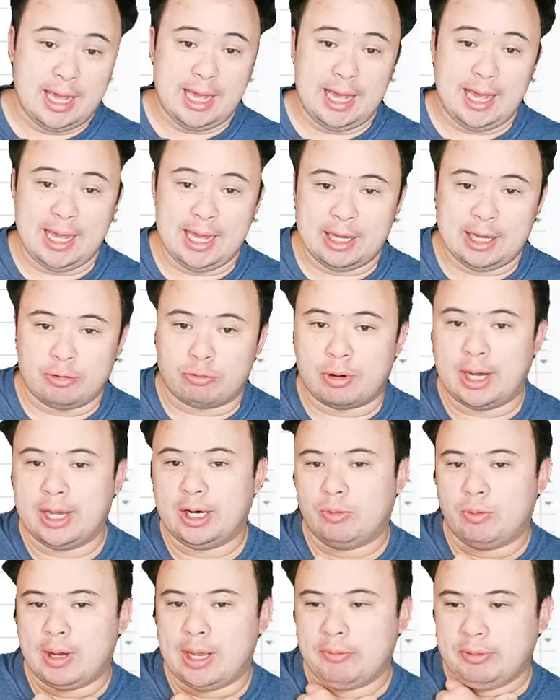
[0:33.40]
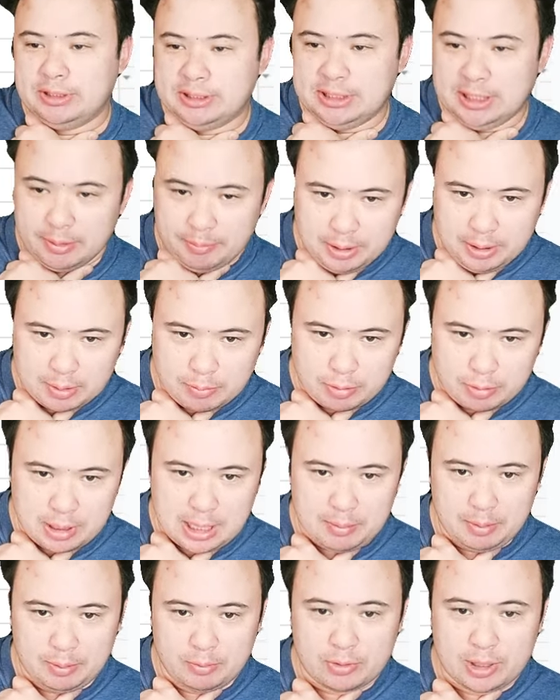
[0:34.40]
And right away, we see a big
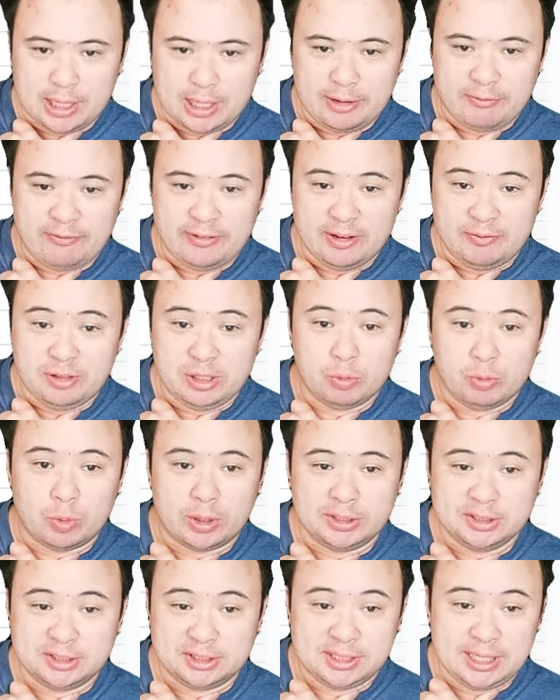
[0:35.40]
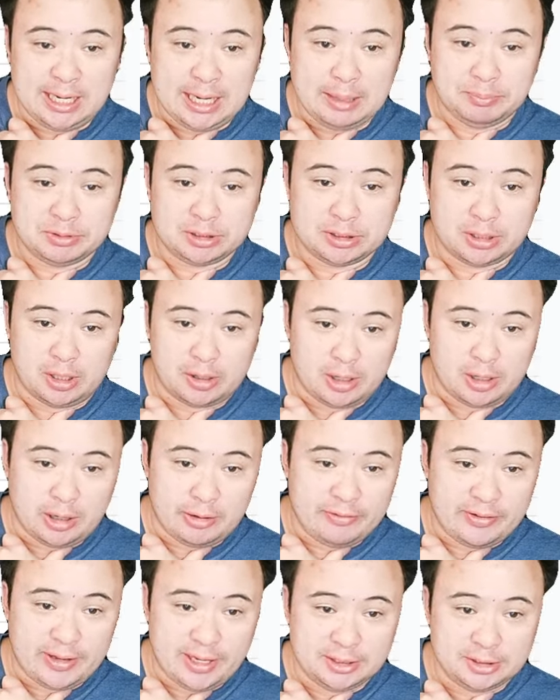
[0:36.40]
problem, right? 51 snaps on
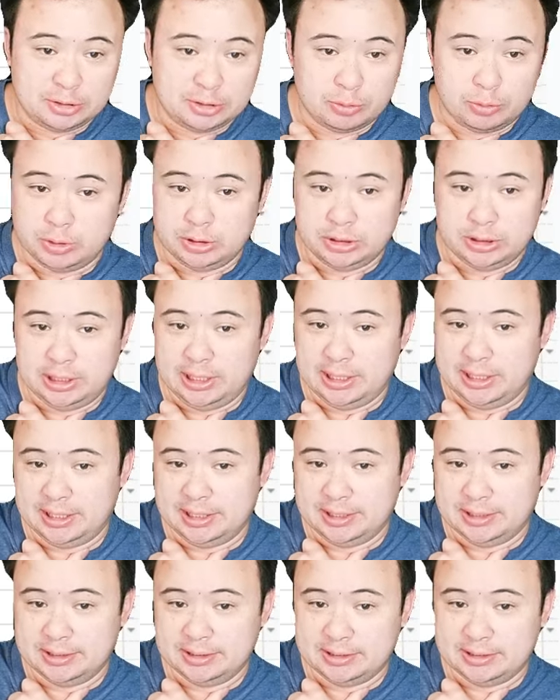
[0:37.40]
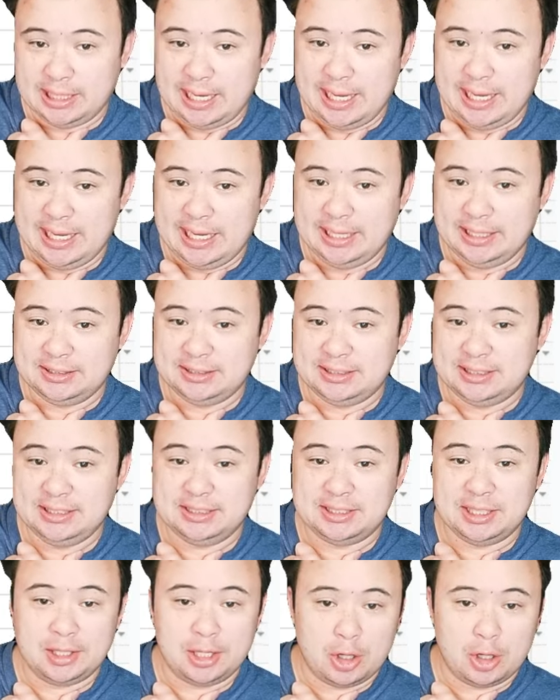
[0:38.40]
offense, which is a
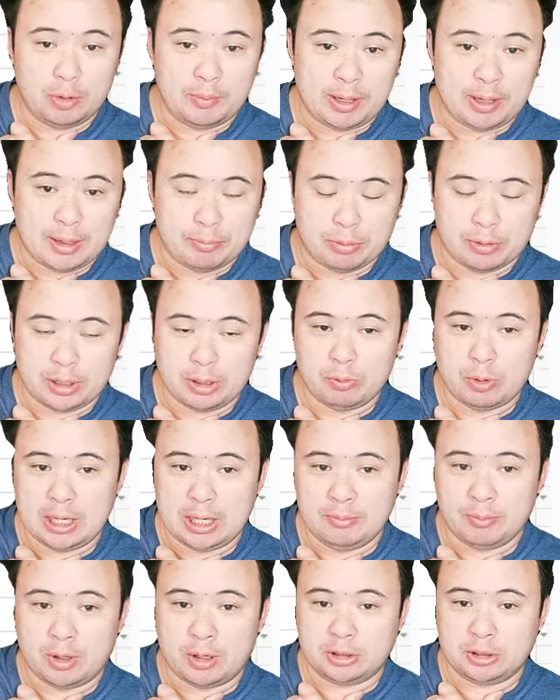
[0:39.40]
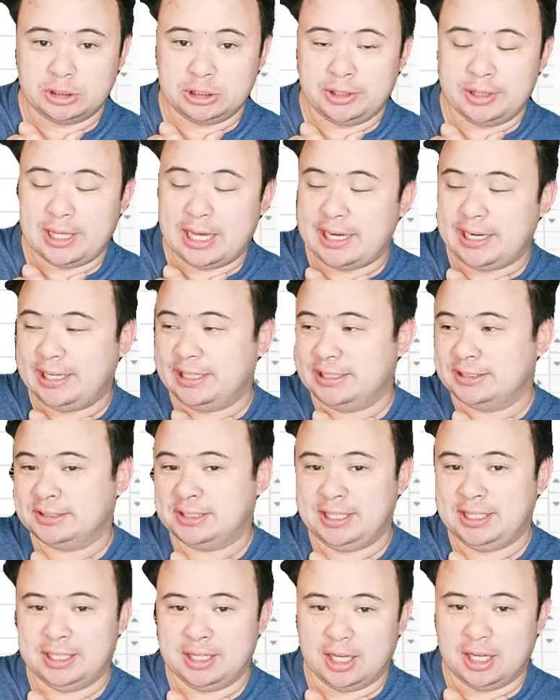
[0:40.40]
season low by a pretty wide margin. That is
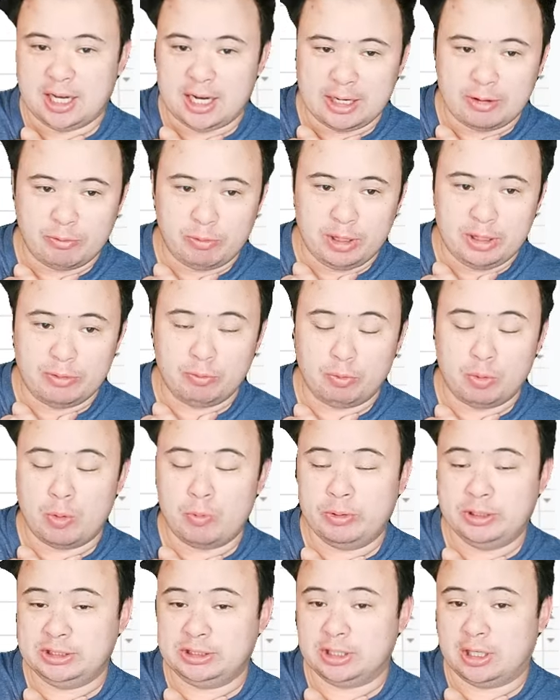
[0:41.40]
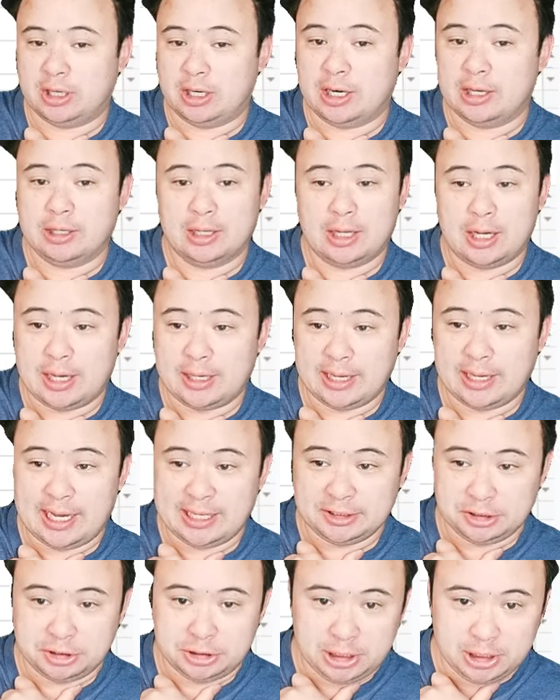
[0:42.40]
in line with what we saw a lot
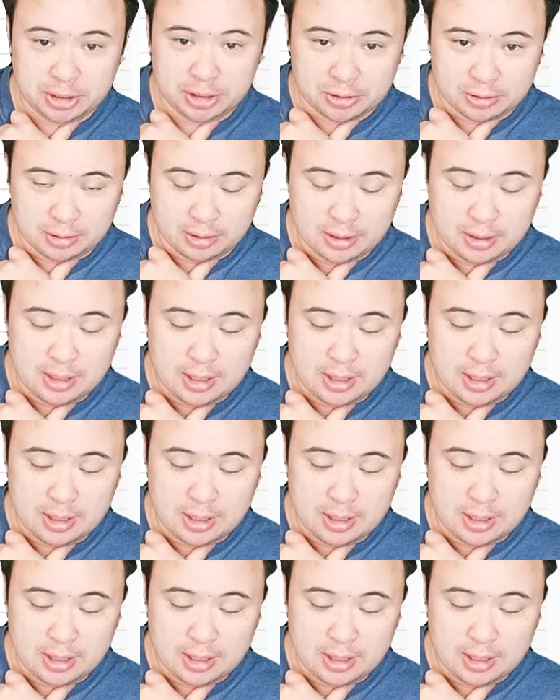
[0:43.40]
last year.